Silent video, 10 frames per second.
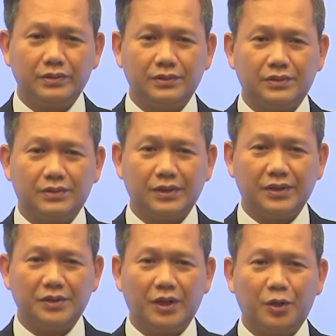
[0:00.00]
Is
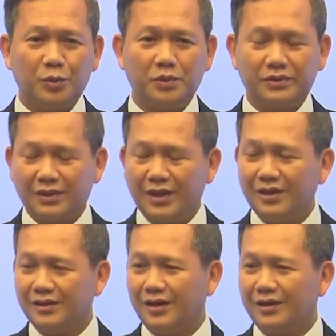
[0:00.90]
in our
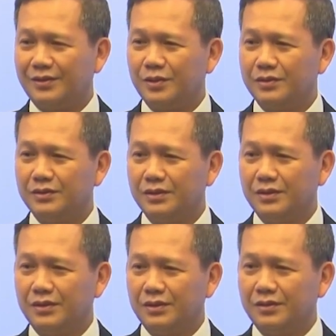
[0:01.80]
saying that
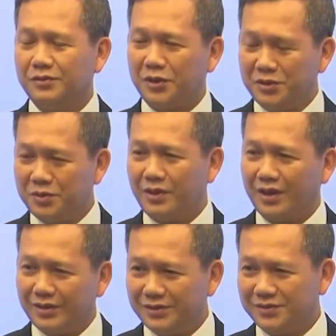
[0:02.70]
sing
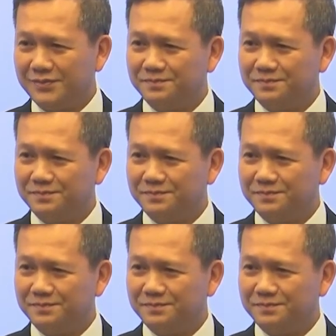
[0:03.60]
together,